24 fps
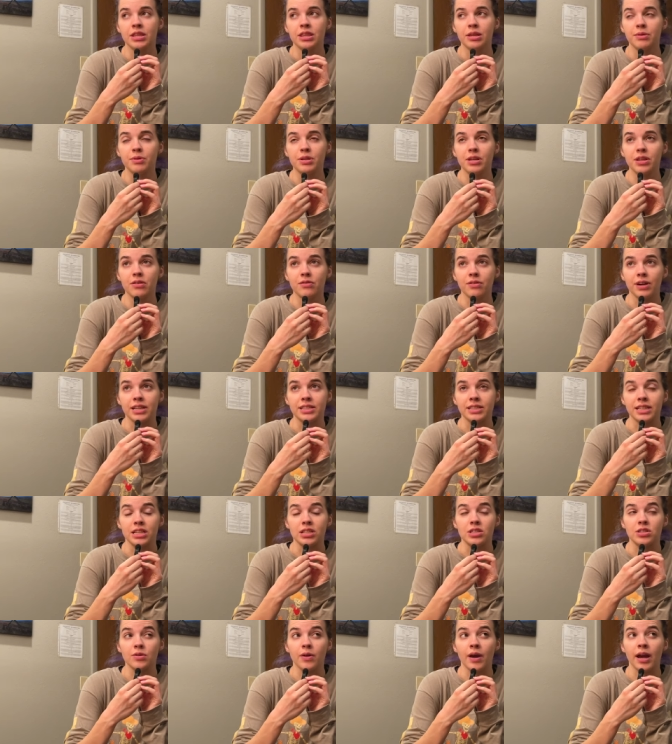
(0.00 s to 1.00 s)
Then we did the right
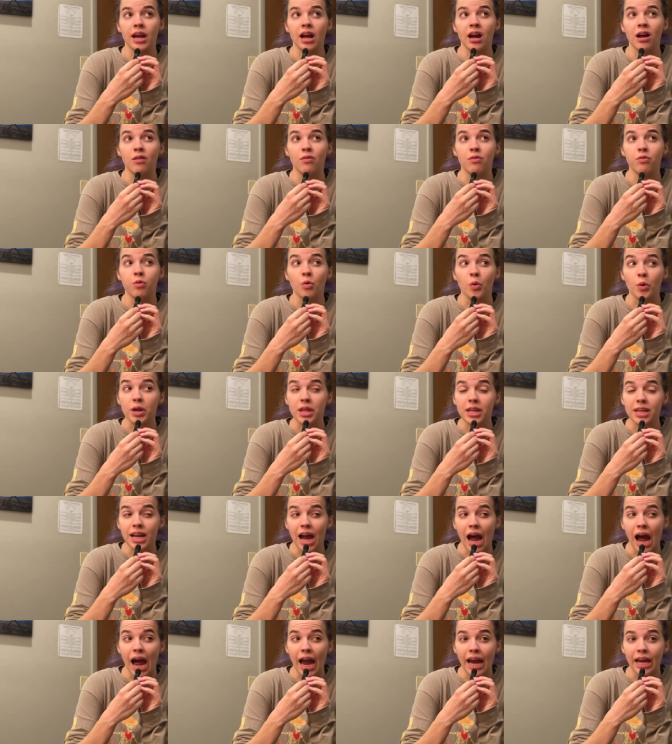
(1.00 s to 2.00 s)
side. So I got
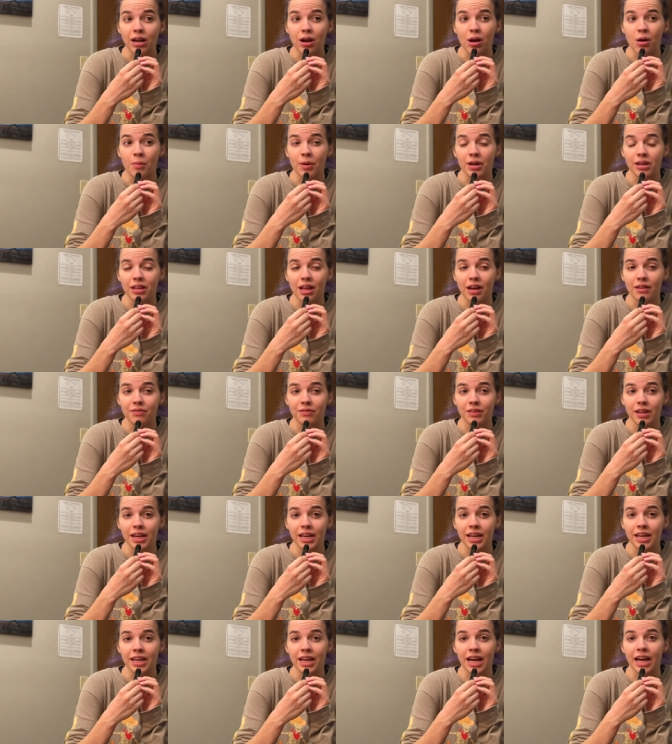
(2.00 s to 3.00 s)
49 on my left
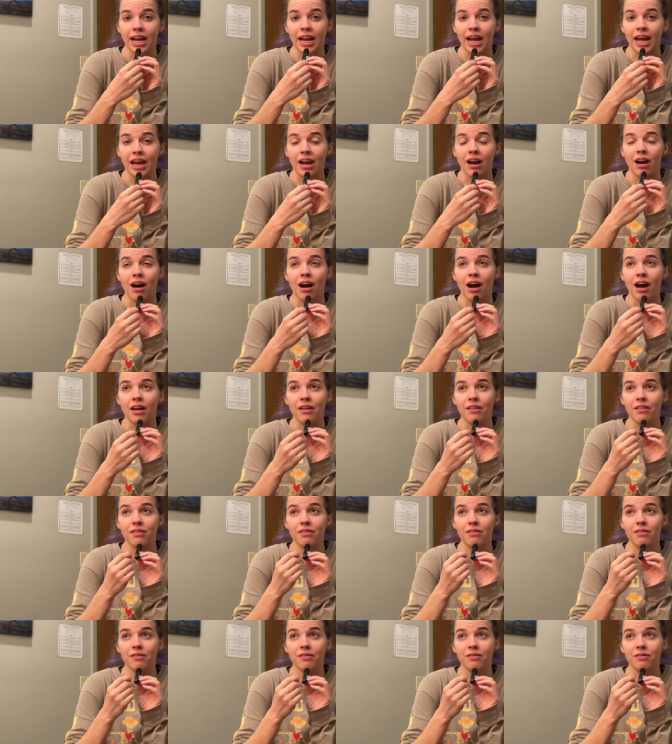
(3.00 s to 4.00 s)
leg and I got
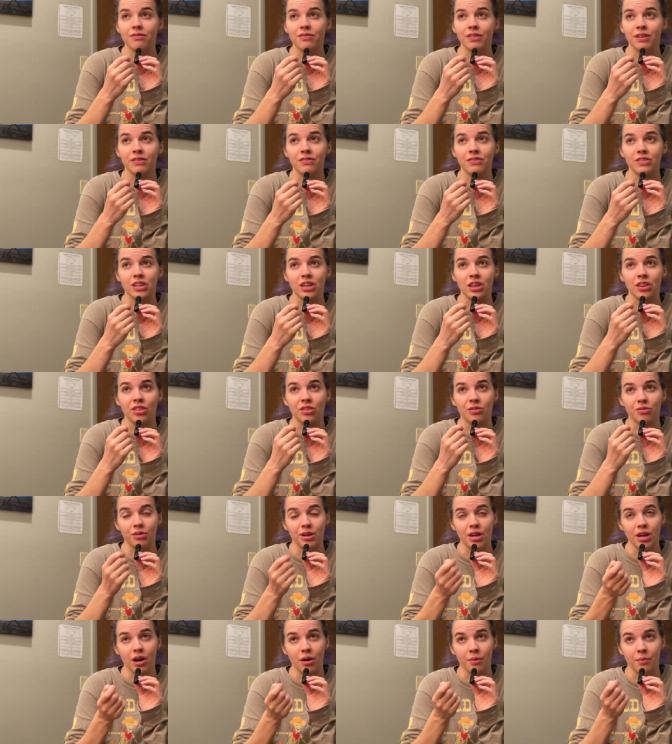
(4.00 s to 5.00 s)

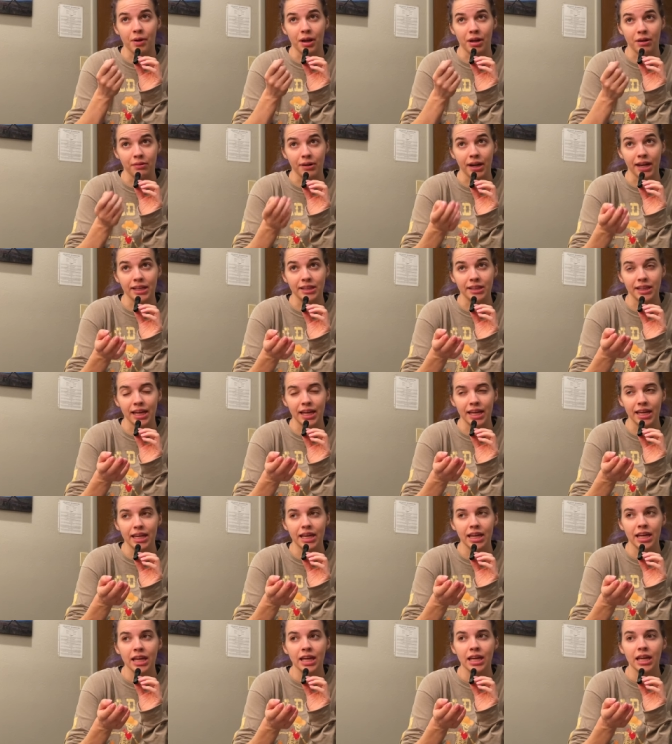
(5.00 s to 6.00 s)
53 on my right
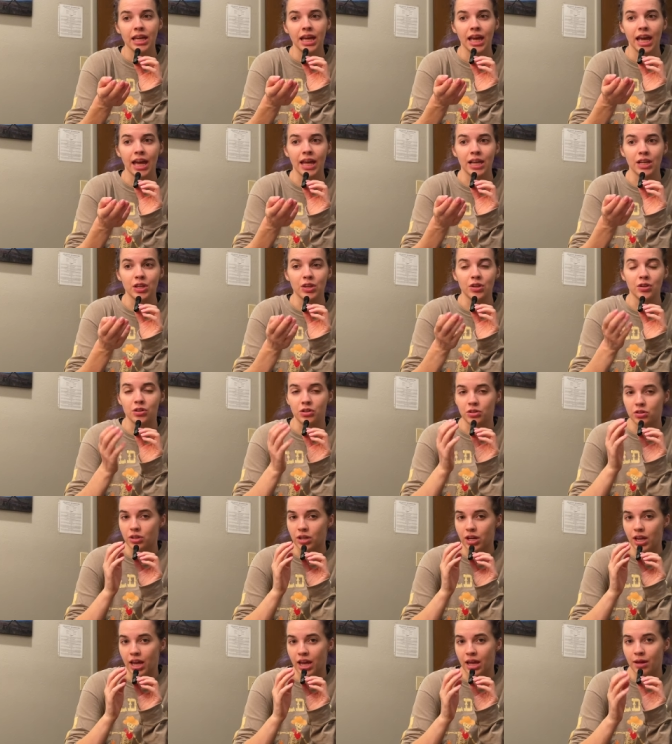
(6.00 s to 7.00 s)
leg. And
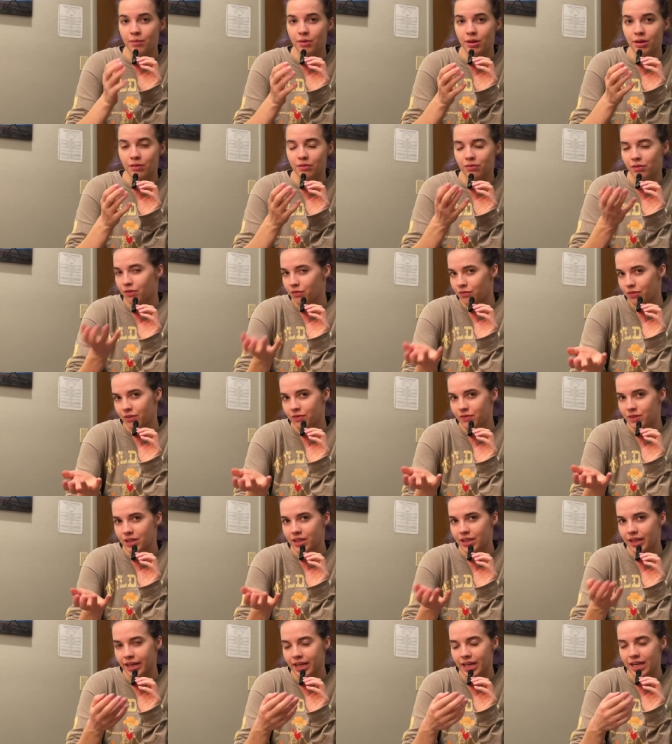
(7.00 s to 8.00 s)
you're aiming for
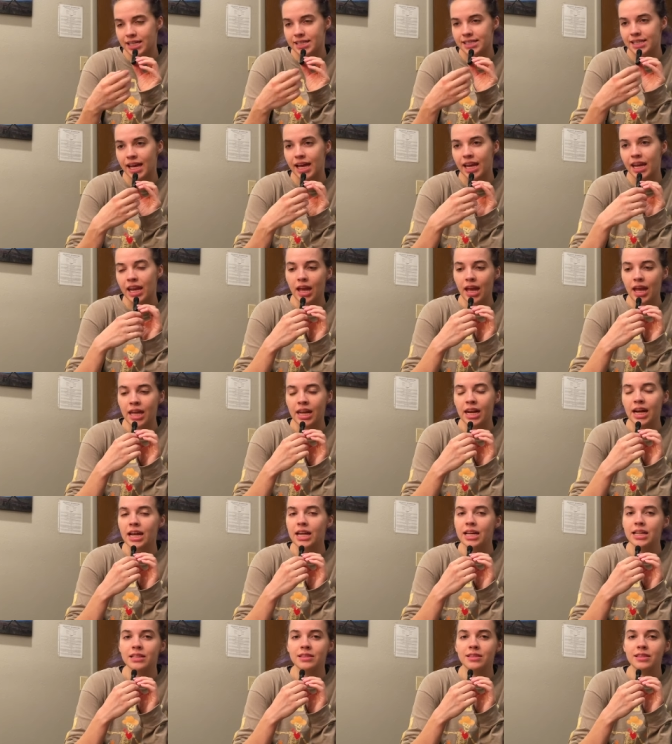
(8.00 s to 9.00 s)
50, like I said. And
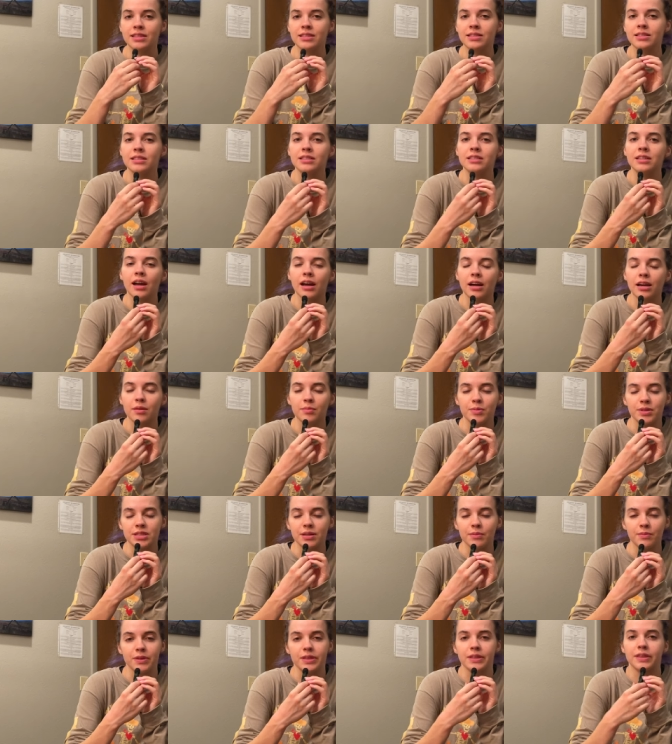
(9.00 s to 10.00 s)
I, it, this is not going to be
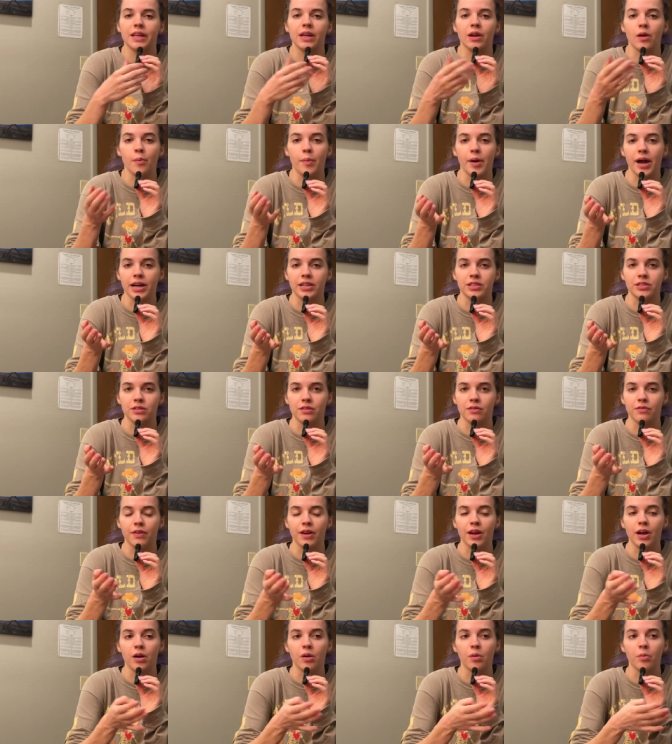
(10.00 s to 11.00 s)
something that I'll pass or
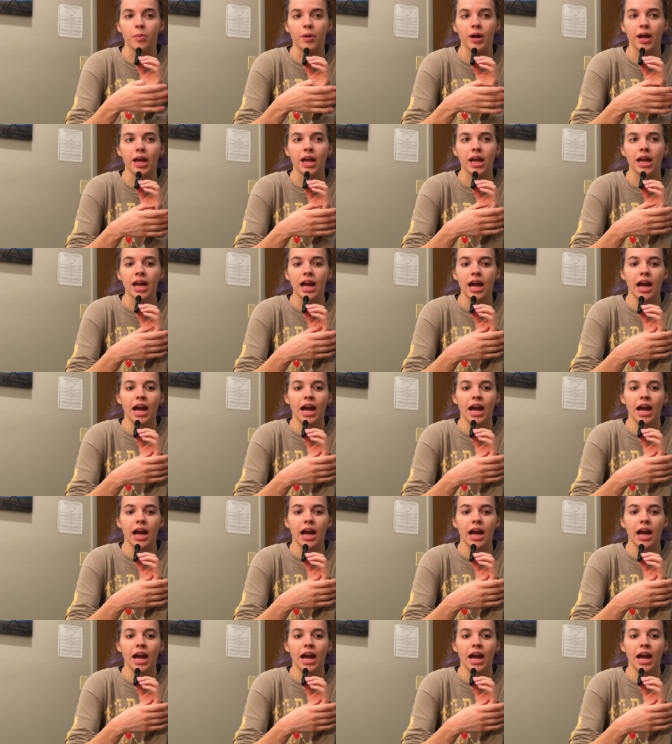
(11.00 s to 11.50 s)
fail, but